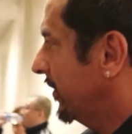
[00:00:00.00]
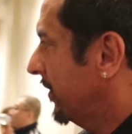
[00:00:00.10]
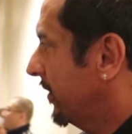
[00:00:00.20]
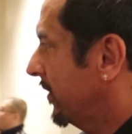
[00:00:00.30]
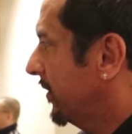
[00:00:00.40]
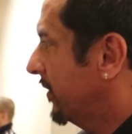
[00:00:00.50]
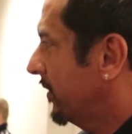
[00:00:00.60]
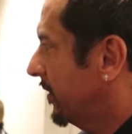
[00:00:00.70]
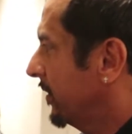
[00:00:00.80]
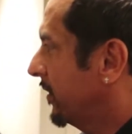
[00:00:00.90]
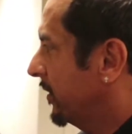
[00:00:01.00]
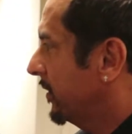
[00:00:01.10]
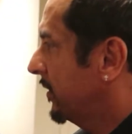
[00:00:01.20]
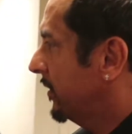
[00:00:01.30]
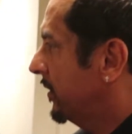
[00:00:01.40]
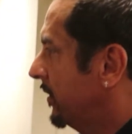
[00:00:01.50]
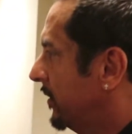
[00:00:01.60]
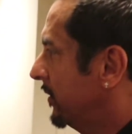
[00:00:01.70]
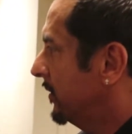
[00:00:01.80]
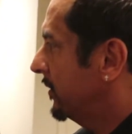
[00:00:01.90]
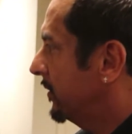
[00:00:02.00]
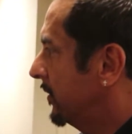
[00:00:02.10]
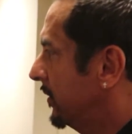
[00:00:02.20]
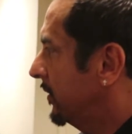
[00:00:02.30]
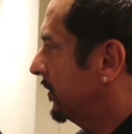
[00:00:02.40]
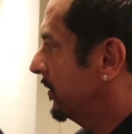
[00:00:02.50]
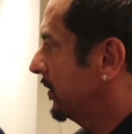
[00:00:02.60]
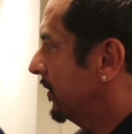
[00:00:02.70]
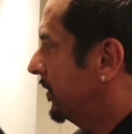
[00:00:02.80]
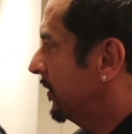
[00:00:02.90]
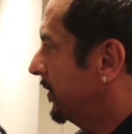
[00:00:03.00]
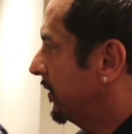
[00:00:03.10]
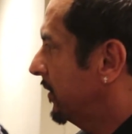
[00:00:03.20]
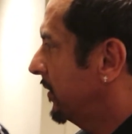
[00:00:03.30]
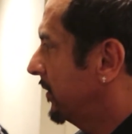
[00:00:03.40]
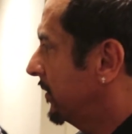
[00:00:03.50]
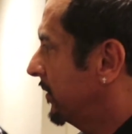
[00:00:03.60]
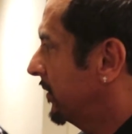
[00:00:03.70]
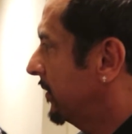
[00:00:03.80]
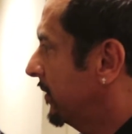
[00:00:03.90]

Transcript: (not speaking)